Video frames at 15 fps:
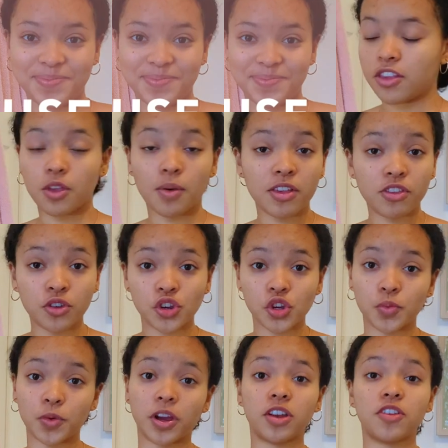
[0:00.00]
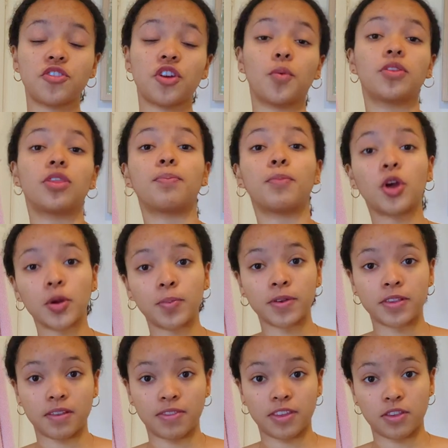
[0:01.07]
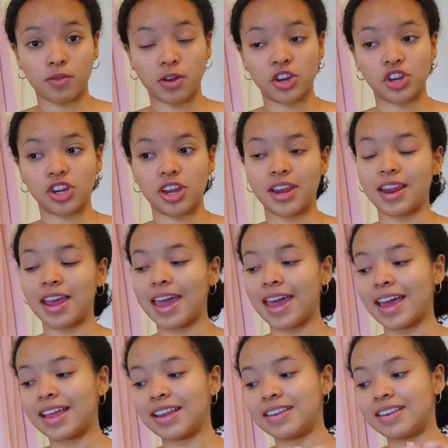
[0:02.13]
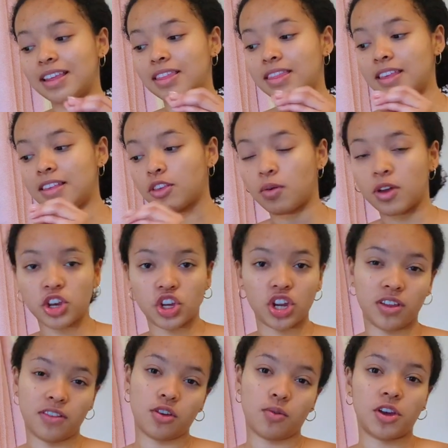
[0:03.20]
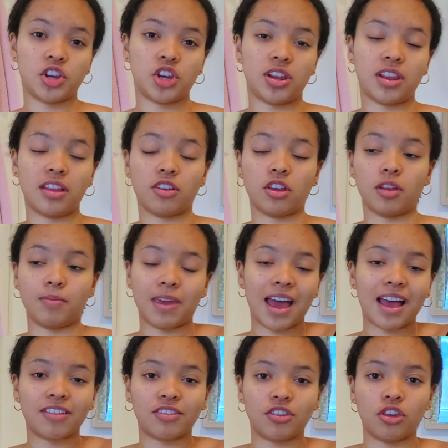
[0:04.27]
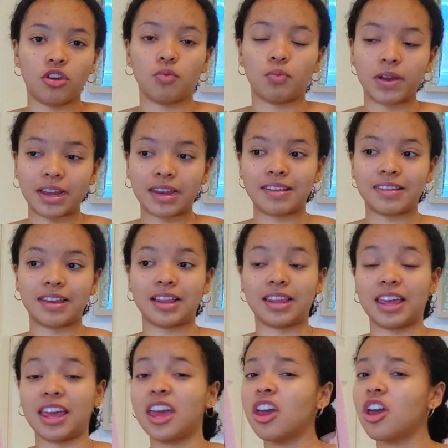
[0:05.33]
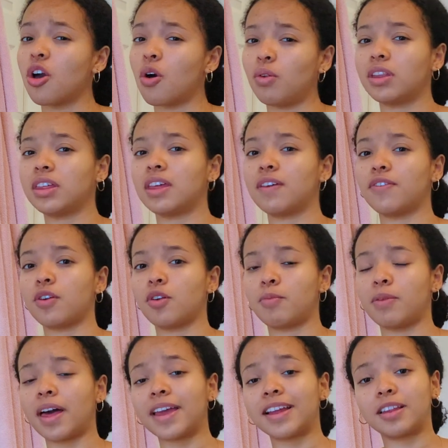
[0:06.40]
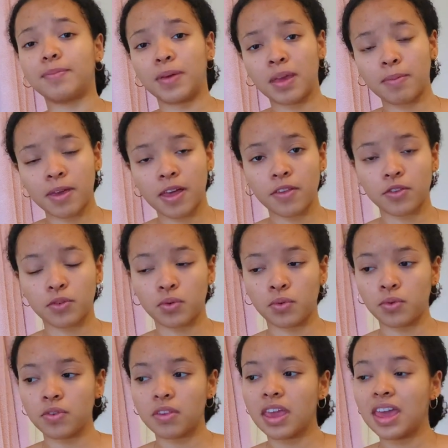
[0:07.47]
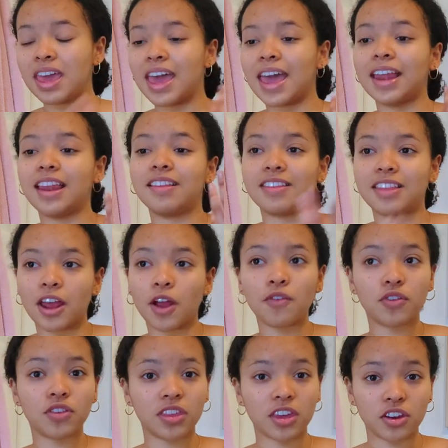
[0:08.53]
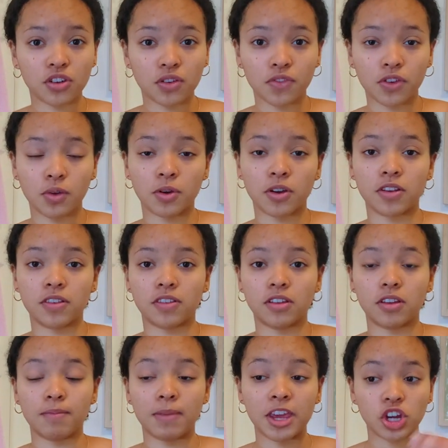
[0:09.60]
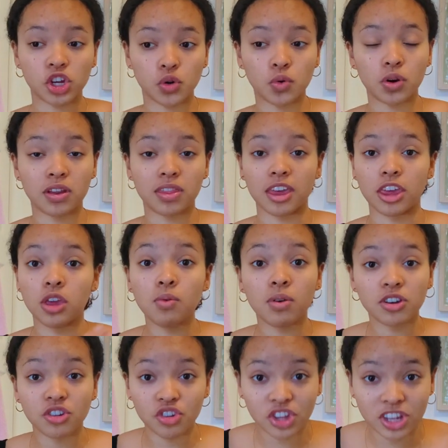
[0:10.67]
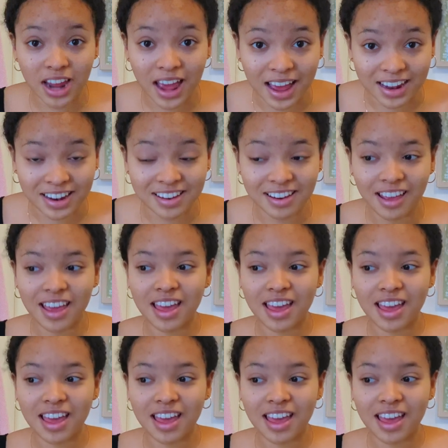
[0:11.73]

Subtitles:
So as usual, we're going to start with the purpose of this question. And this question is a question that's going to be asked to you realistically only if you're applying to PBL schools. And it's there for the interviewers to make sure that you understand